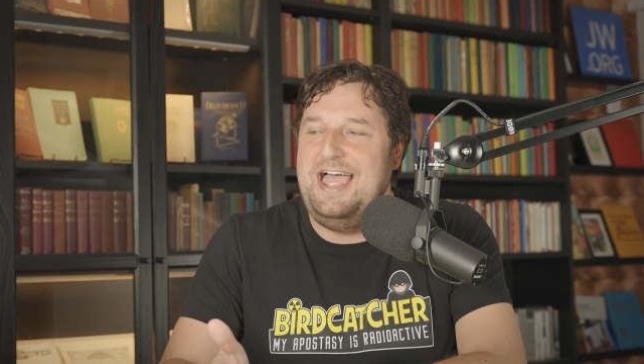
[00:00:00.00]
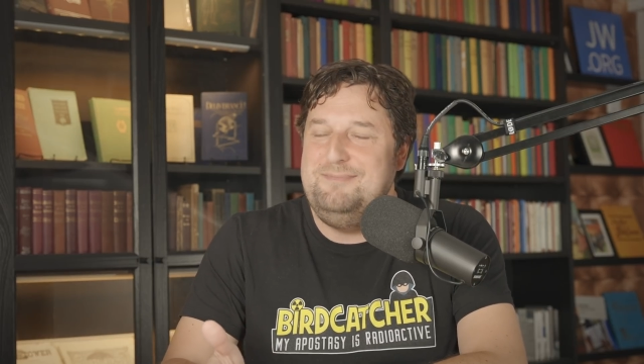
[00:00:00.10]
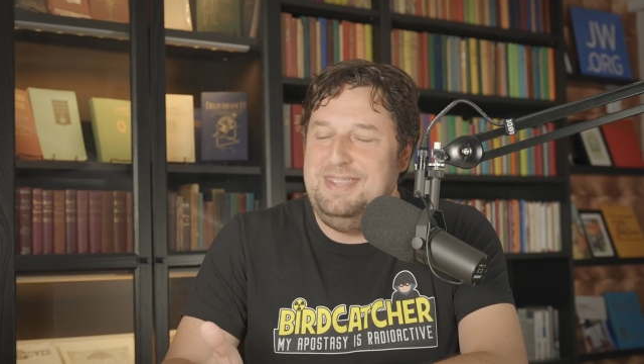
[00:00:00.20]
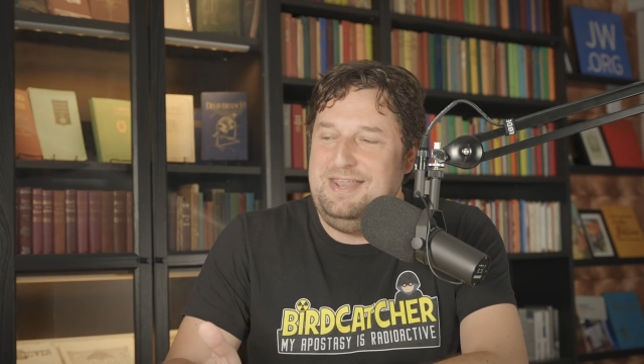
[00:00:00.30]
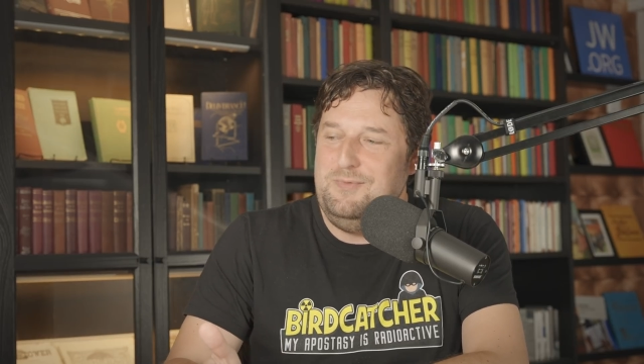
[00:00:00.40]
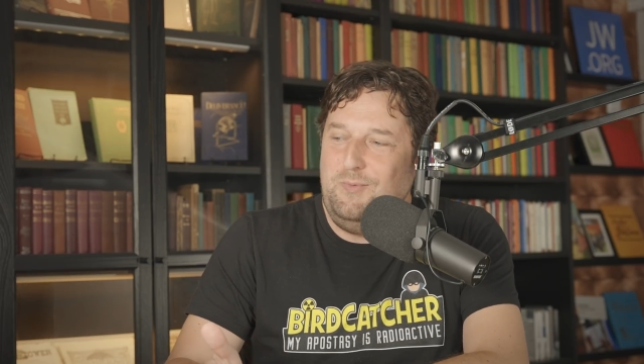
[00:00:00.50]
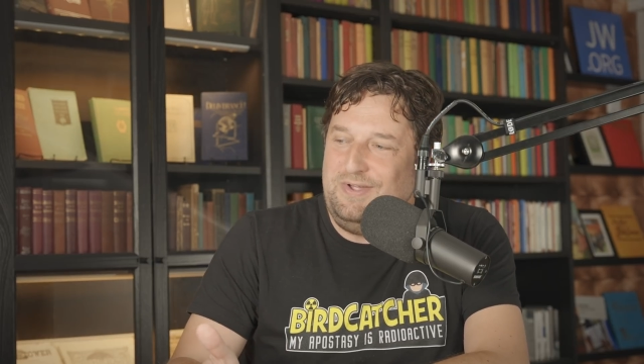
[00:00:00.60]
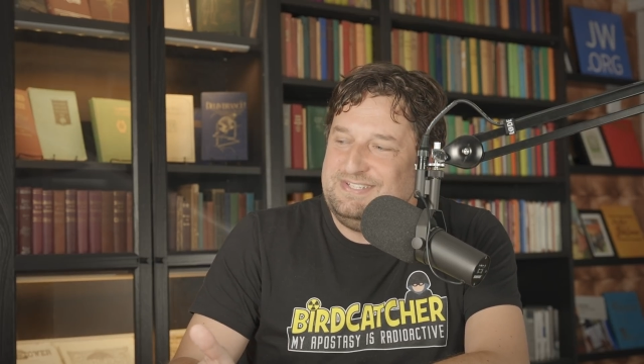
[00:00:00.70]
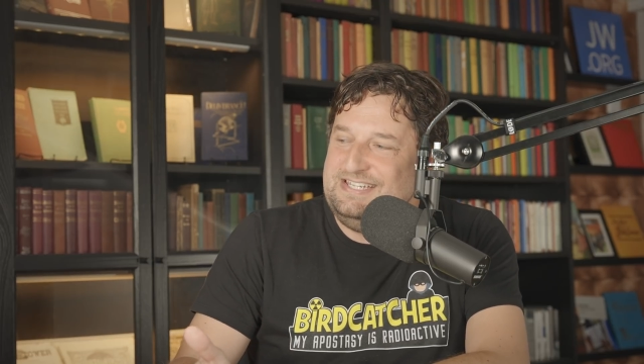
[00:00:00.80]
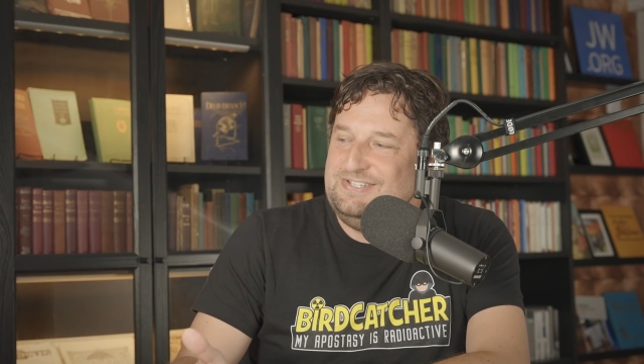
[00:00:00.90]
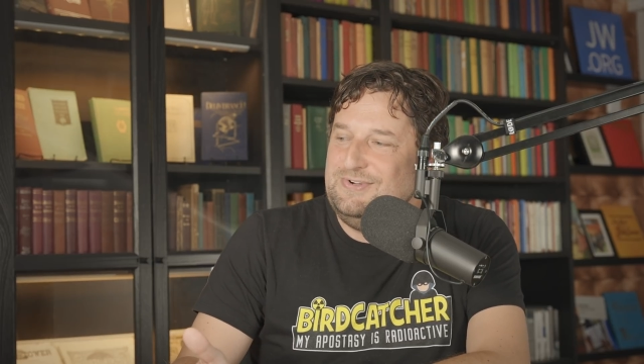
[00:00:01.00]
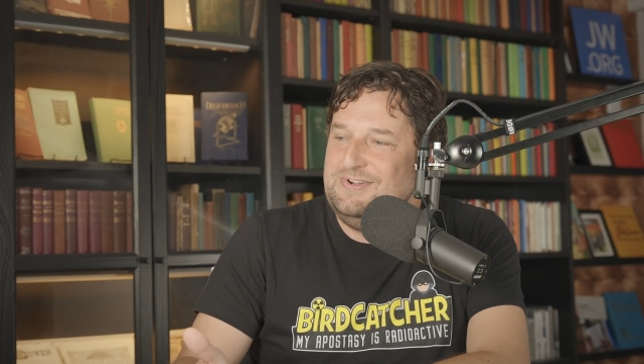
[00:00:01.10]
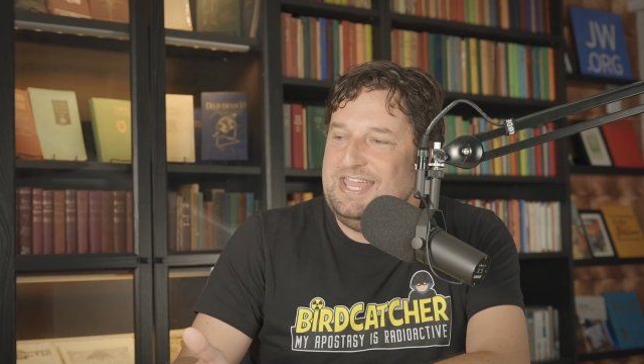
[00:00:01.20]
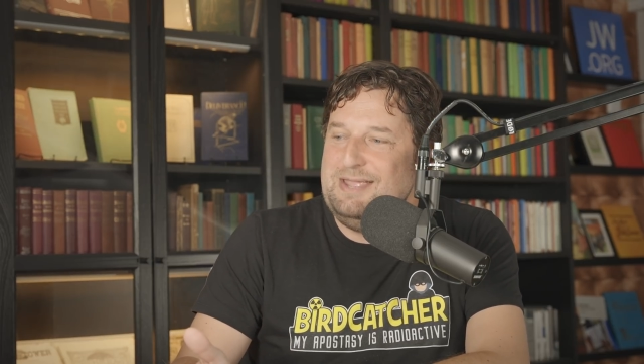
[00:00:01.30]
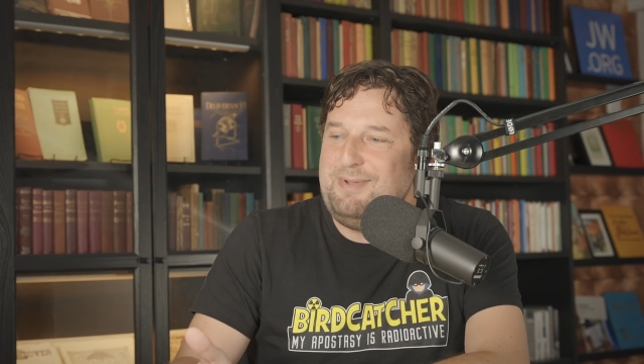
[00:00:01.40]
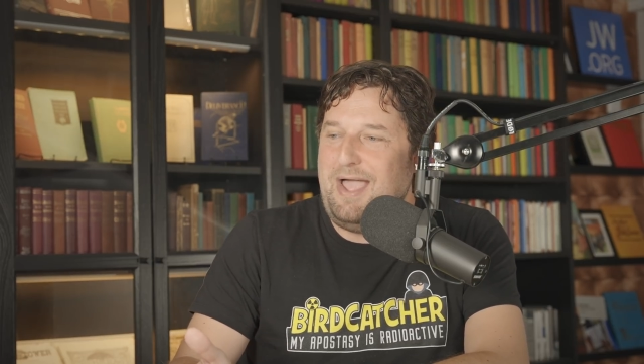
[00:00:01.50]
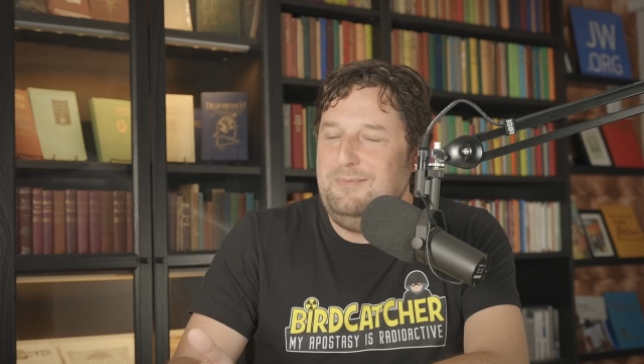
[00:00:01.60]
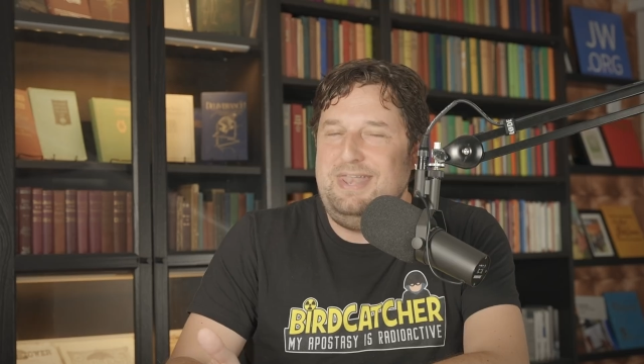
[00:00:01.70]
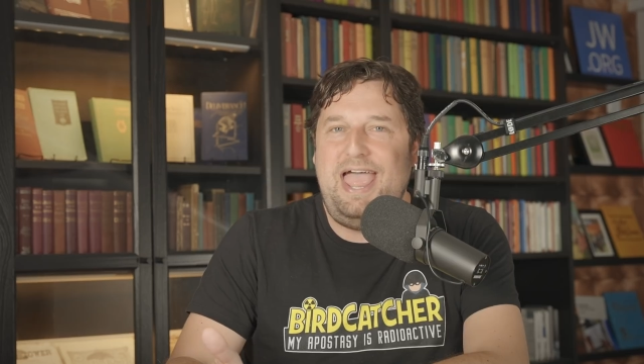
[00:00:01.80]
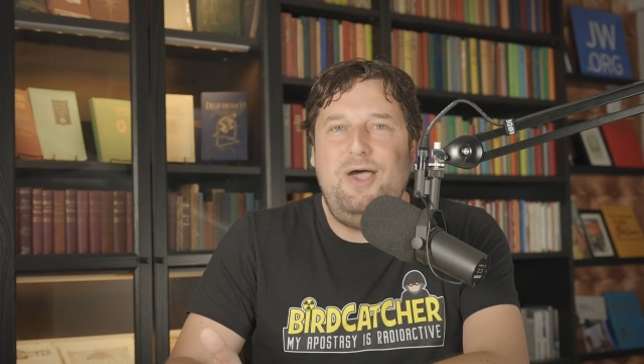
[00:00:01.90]
I mean, what's he talking about
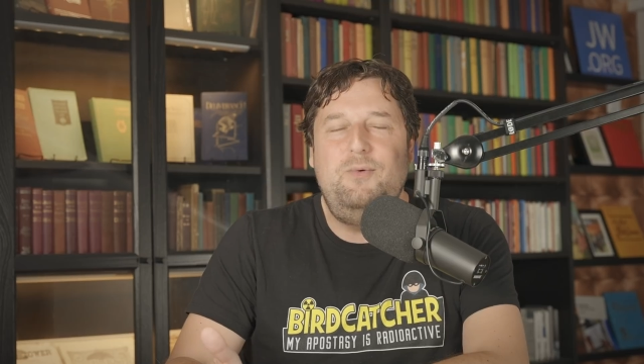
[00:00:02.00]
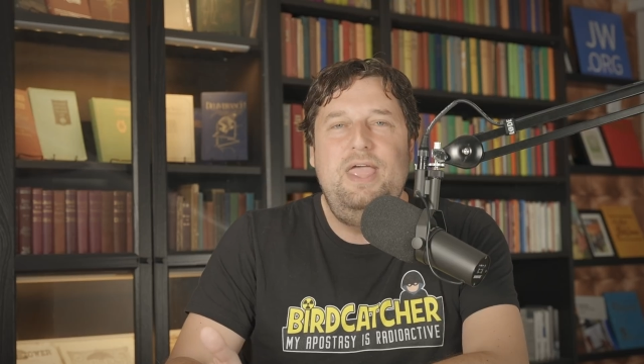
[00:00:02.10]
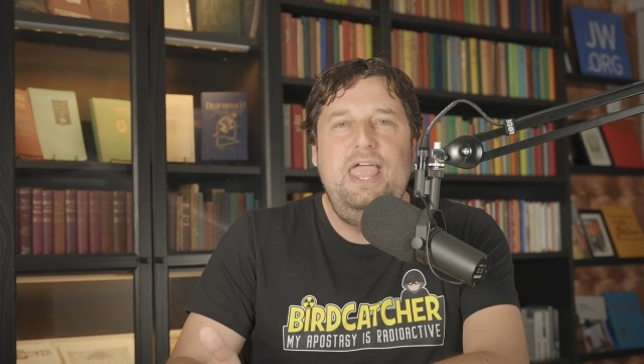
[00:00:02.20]
now?